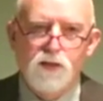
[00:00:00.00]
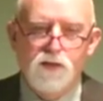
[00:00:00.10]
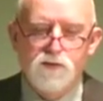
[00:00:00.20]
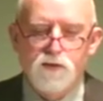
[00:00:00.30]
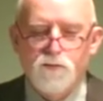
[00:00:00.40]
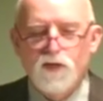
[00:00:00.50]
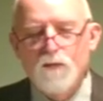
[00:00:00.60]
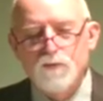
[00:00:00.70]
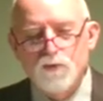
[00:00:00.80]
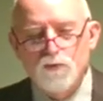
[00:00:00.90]
and
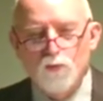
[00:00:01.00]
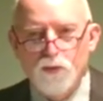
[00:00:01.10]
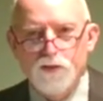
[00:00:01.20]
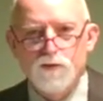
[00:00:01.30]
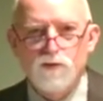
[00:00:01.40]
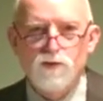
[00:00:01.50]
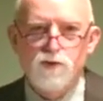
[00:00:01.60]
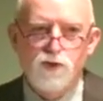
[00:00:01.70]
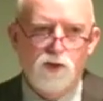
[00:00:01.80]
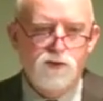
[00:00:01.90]
sometimes there's reasons
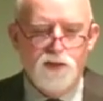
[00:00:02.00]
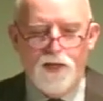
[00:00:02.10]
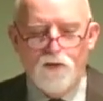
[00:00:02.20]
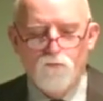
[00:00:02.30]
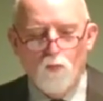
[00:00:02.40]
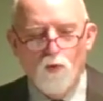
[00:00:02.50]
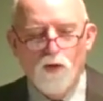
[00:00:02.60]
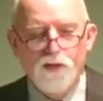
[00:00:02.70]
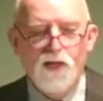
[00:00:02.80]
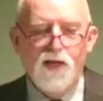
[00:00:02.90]
just to have
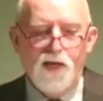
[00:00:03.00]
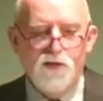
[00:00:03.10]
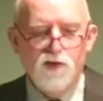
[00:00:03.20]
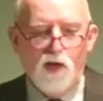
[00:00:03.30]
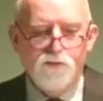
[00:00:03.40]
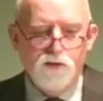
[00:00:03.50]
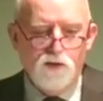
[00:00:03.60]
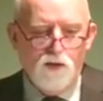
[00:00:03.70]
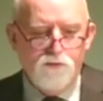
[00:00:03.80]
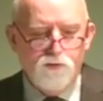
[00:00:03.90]
one and not
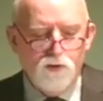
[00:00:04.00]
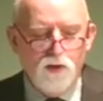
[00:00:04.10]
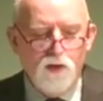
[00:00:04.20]
the other.